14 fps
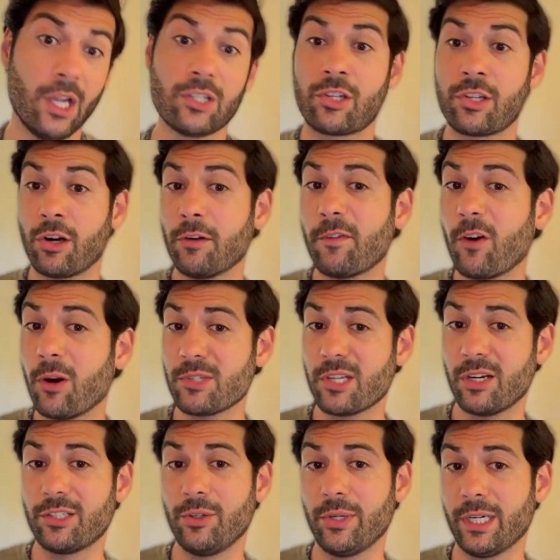So there are farms that
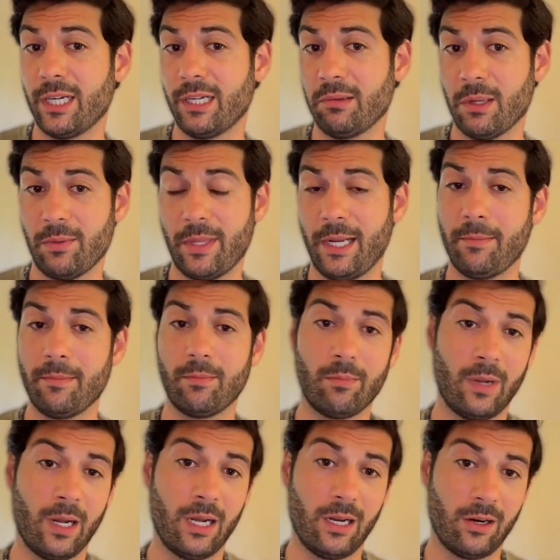are doing it that
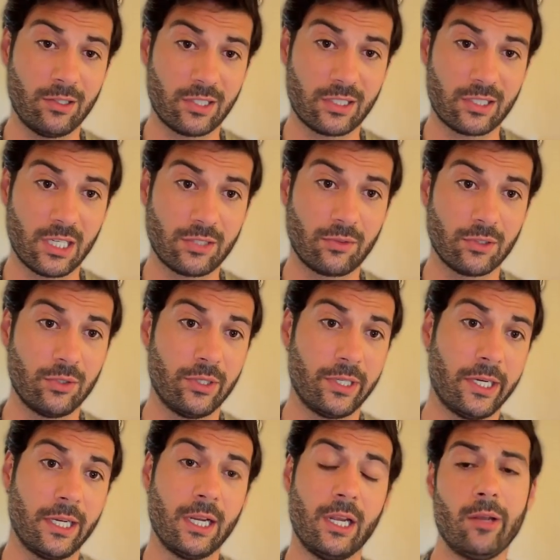uh, are successful doing
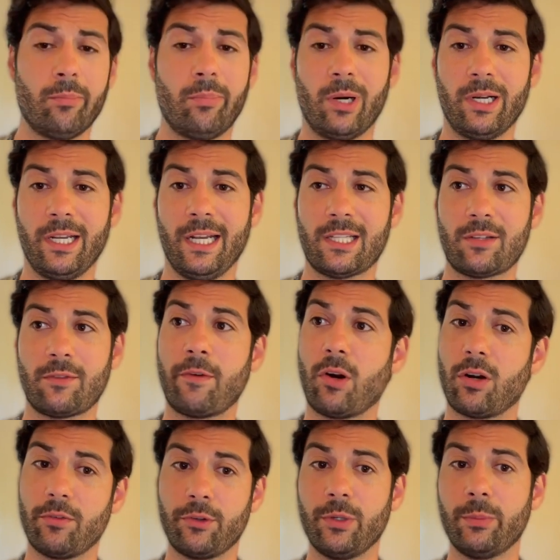it, but it's
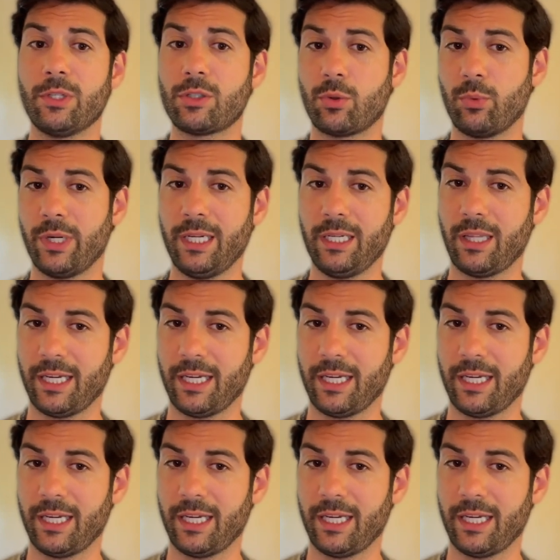far and few between.